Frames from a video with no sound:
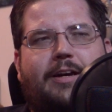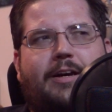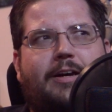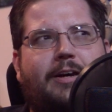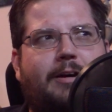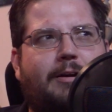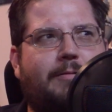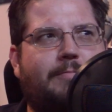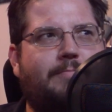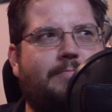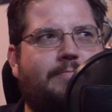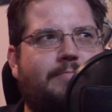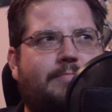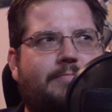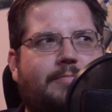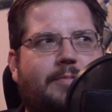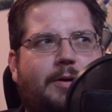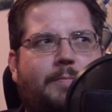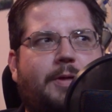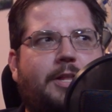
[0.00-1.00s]
Um,
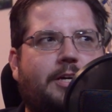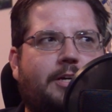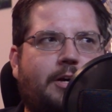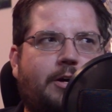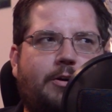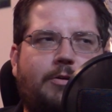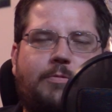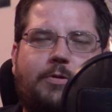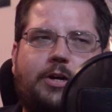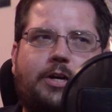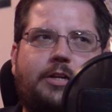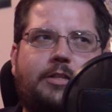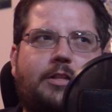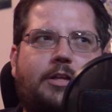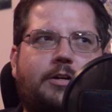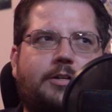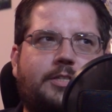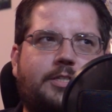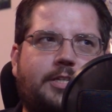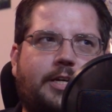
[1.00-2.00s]
Emilico working
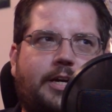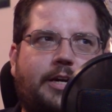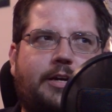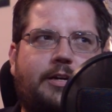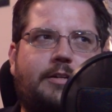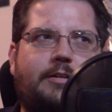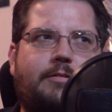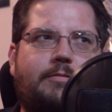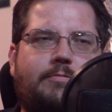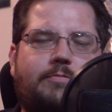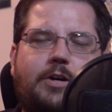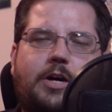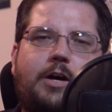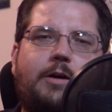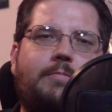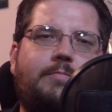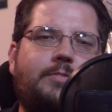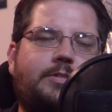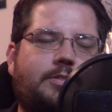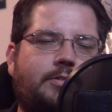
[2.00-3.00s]
alongside
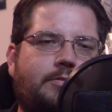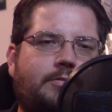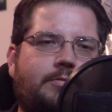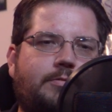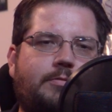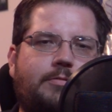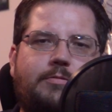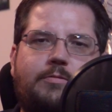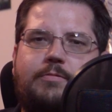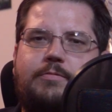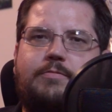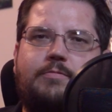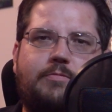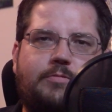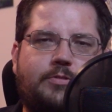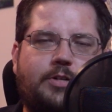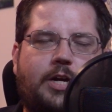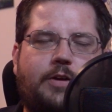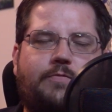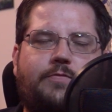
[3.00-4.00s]
Rum to
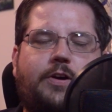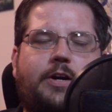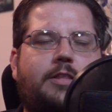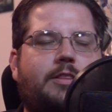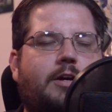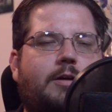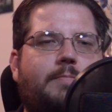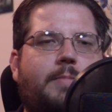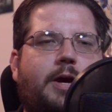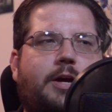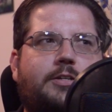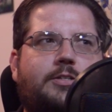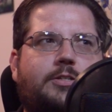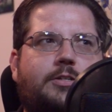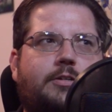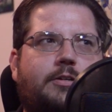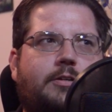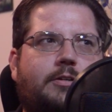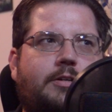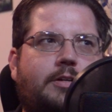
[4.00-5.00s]
try to find their
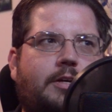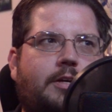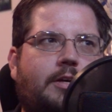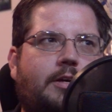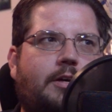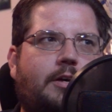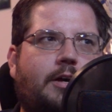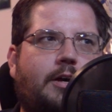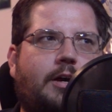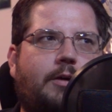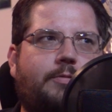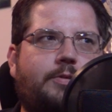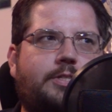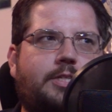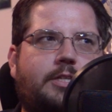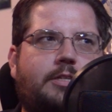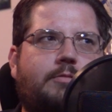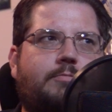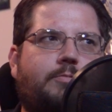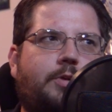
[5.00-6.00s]
master. Uh, we've
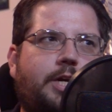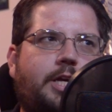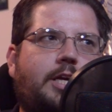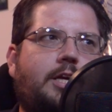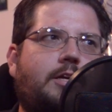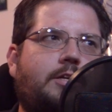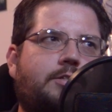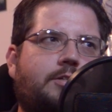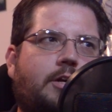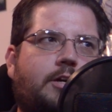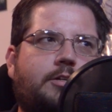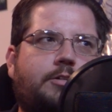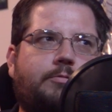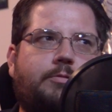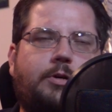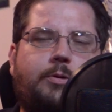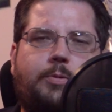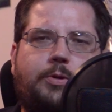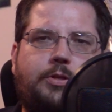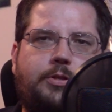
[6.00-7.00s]
seen Ricky start to
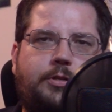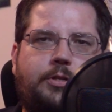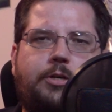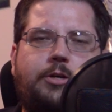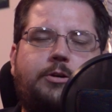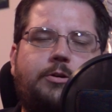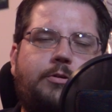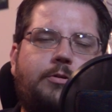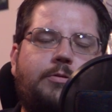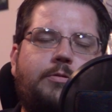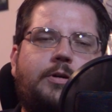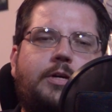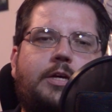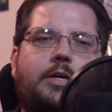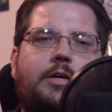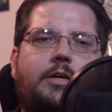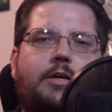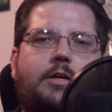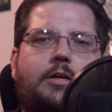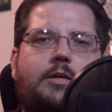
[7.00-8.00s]
work with Lou.
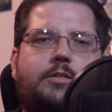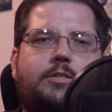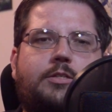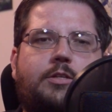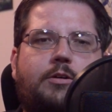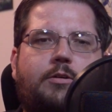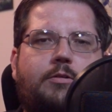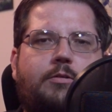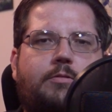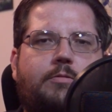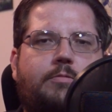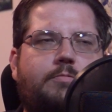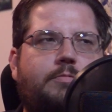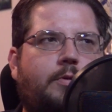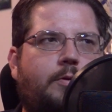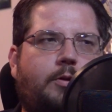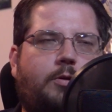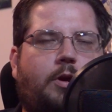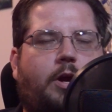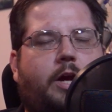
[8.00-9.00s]
So,
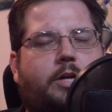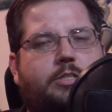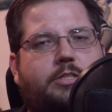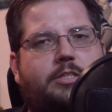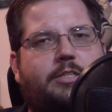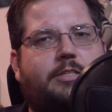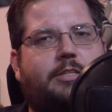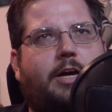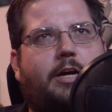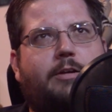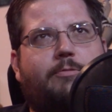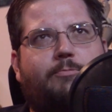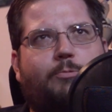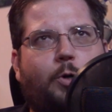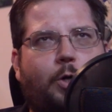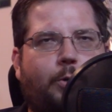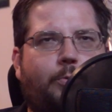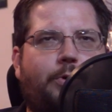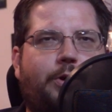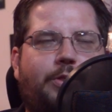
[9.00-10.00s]
or actually not
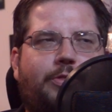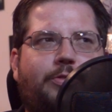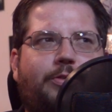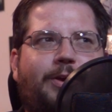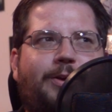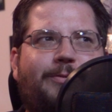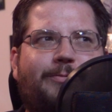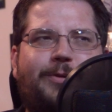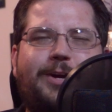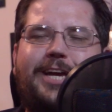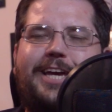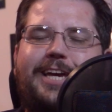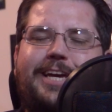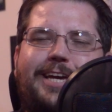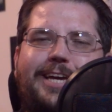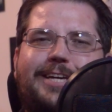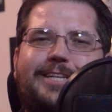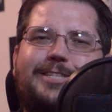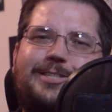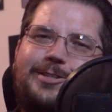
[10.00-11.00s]
work with,
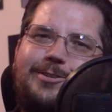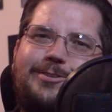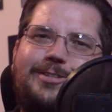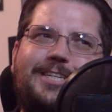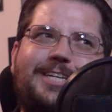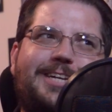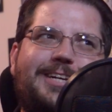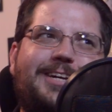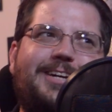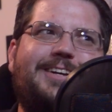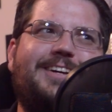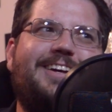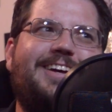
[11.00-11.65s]
Ricky is using